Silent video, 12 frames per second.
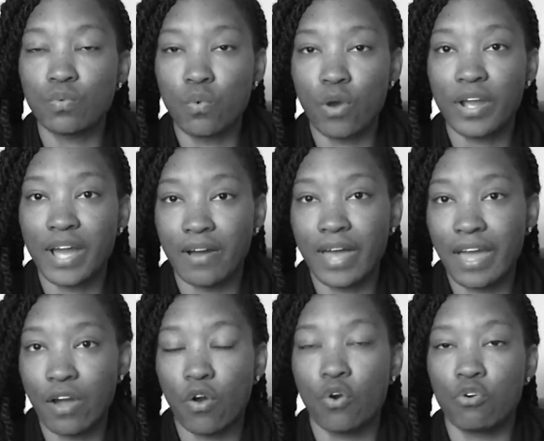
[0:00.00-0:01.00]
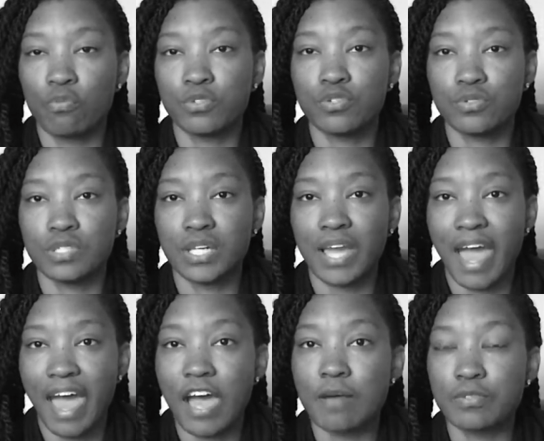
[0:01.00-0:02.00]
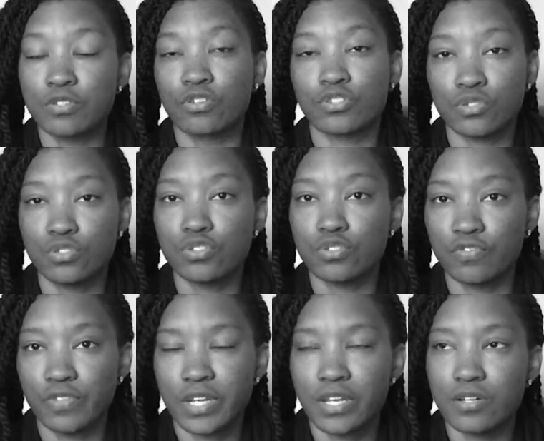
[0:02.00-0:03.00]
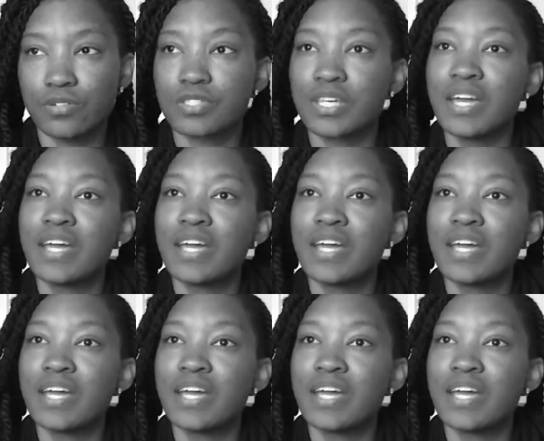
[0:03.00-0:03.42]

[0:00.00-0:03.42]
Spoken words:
work out at home using apps or YouTube videos.